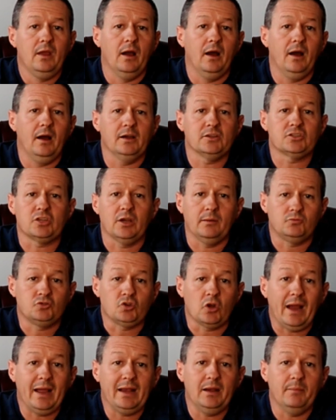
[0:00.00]
so I'm
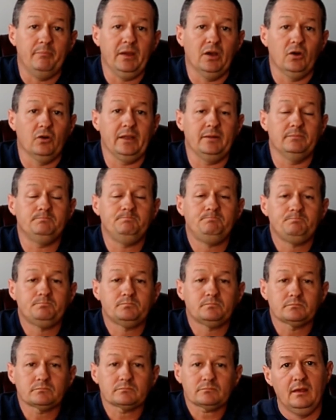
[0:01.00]
trying to build it.
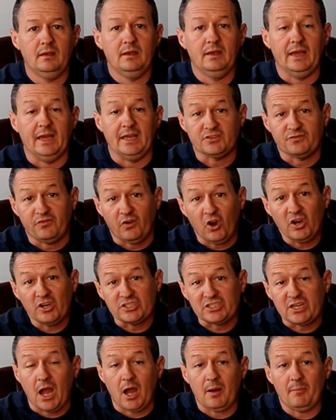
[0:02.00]
As far
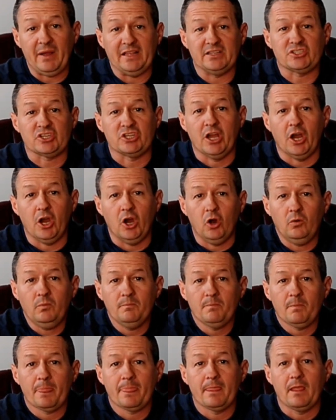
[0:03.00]
as comments go,